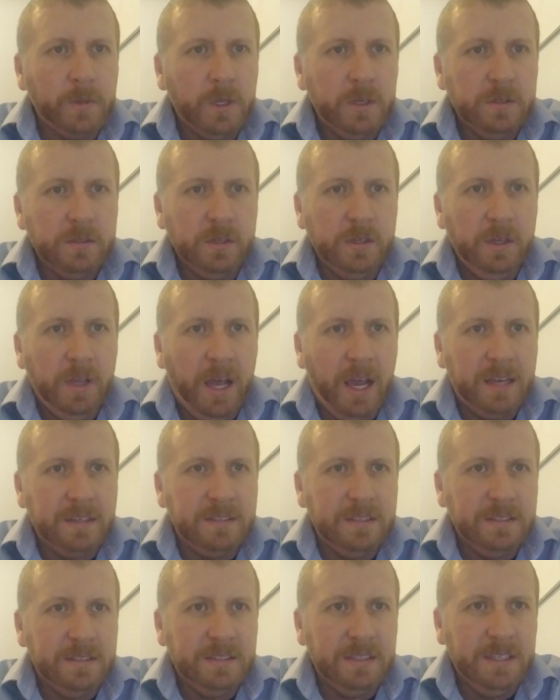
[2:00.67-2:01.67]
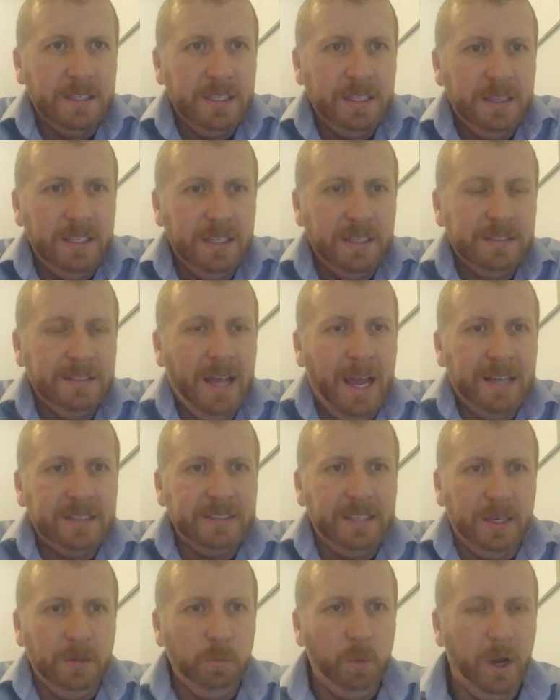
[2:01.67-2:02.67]
So you access it in the exact
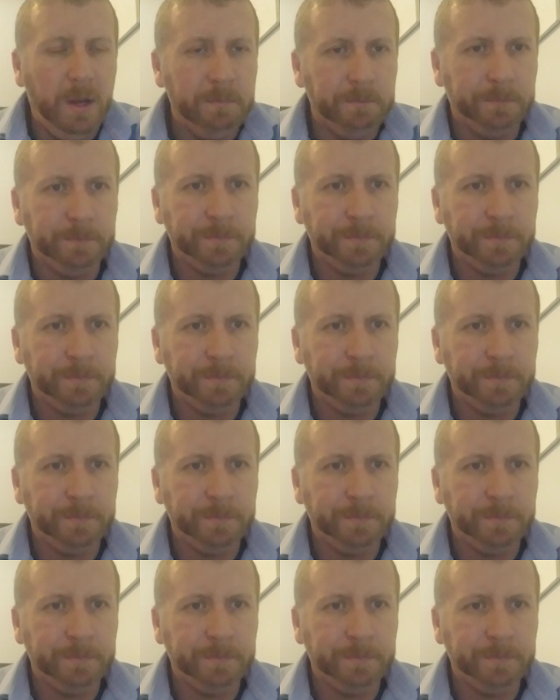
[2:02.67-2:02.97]
same way.